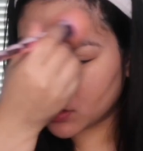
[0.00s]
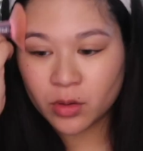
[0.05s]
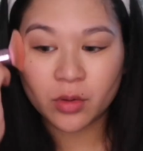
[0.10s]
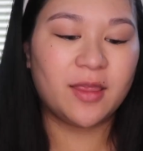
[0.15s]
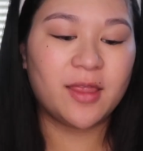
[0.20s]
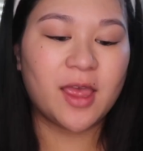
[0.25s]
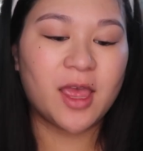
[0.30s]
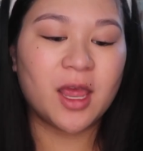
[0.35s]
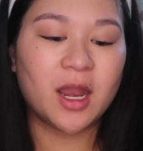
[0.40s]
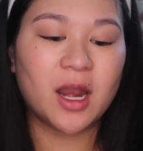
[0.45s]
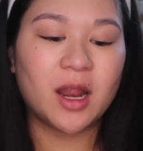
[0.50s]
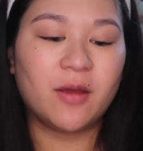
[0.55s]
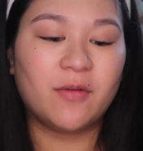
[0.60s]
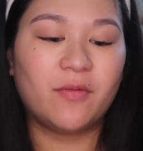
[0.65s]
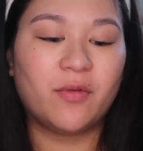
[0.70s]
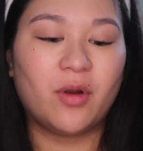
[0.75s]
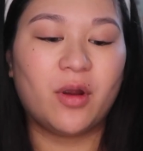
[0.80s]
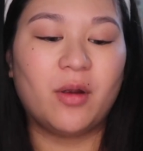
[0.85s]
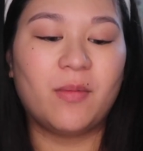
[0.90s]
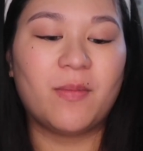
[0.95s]
And then
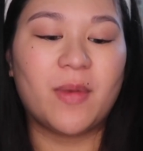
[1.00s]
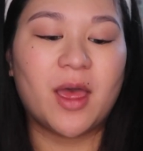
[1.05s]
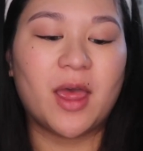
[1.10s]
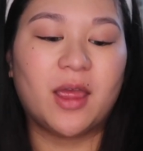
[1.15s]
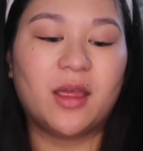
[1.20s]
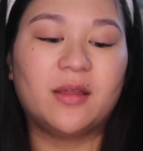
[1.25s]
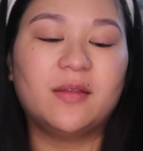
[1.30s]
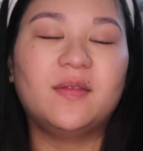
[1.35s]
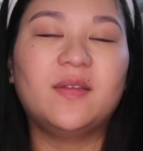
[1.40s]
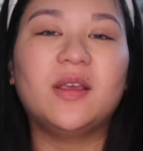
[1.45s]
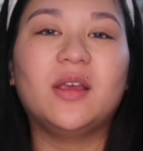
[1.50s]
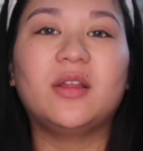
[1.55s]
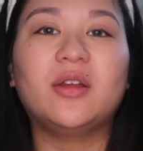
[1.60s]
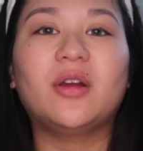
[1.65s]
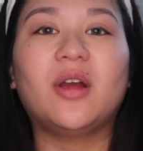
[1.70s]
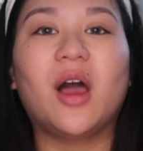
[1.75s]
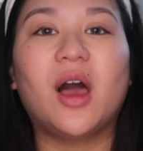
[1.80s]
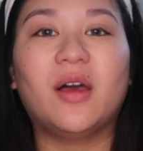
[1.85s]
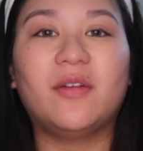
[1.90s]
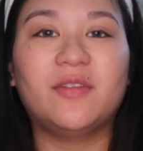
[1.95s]
for my
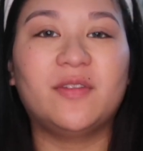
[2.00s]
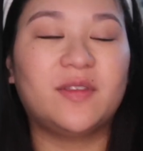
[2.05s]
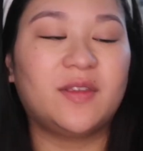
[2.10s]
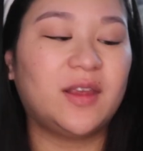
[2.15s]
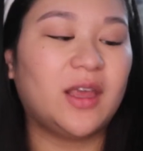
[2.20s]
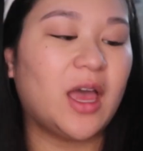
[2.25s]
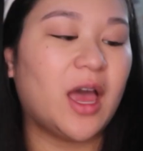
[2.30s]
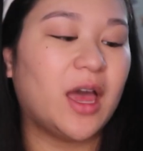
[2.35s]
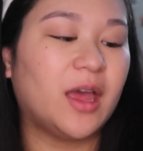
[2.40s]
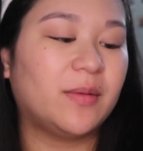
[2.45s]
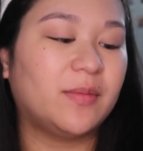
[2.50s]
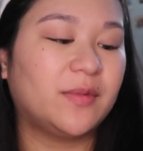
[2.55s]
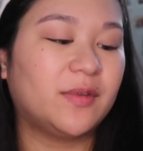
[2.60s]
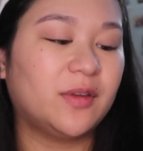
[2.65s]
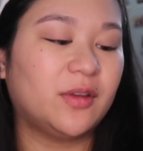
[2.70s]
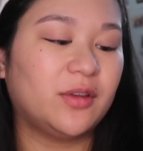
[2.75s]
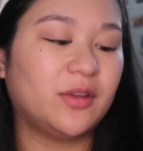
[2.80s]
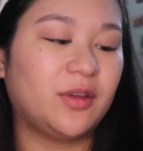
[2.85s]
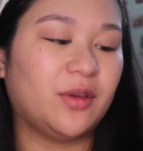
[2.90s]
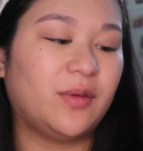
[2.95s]
concealer, obviously, I'm
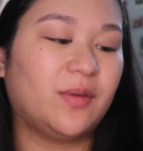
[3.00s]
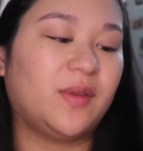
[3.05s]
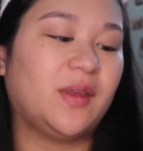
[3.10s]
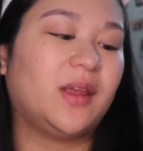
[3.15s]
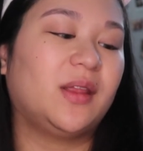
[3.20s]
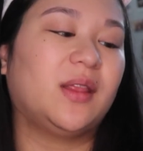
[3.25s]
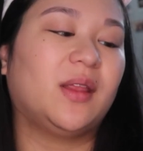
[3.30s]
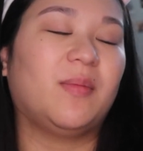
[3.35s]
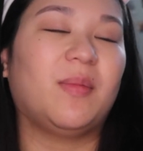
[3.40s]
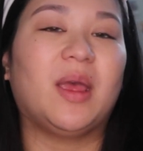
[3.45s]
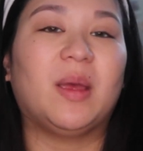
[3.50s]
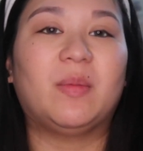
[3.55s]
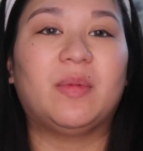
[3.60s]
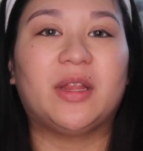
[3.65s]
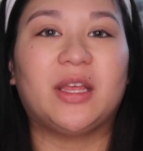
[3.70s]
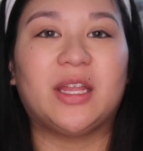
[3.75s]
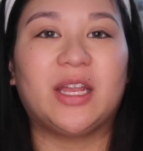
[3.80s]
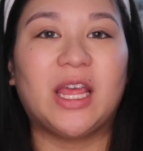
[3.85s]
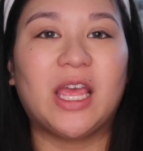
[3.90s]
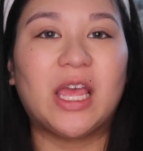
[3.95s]
still using the
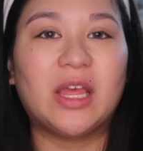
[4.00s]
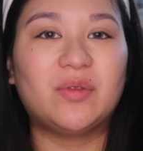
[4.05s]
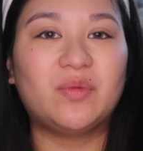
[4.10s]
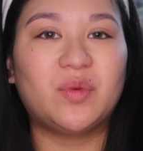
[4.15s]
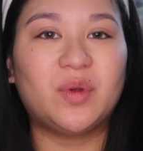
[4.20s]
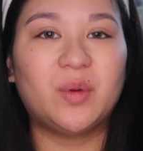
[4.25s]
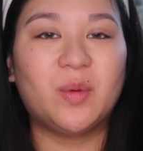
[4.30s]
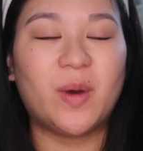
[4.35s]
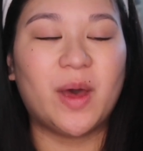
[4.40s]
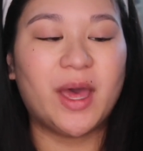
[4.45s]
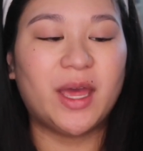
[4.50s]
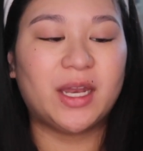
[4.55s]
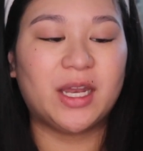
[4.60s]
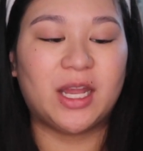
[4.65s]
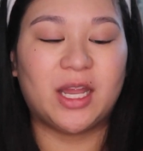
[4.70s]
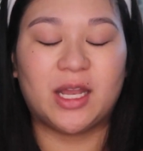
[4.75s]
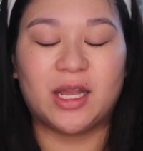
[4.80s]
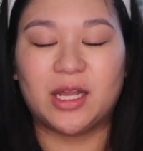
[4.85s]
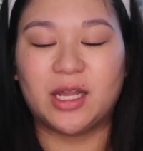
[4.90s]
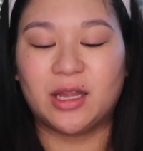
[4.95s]
Maybelline Age Rewind
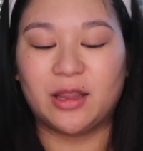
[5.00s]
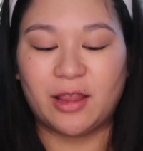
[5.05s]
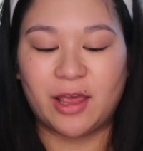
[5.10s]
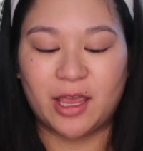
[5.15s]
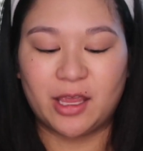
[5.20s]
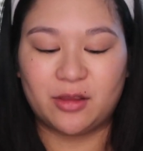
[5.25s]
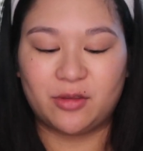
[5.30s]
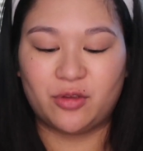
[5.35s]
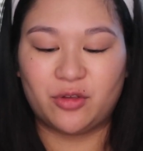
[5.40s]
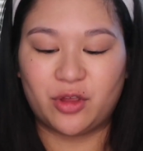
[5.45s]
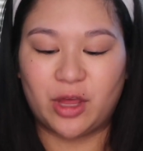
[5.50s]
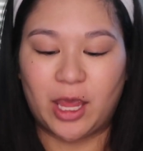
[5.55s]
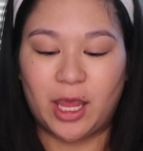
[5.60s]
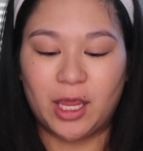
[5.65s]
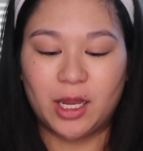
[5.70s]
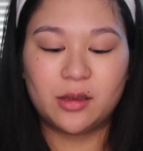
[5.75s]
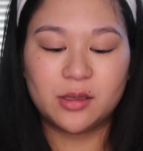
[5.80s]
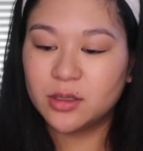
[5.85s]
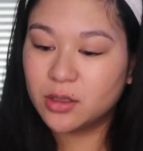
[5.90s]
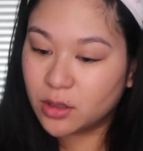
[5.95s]
in the light shade.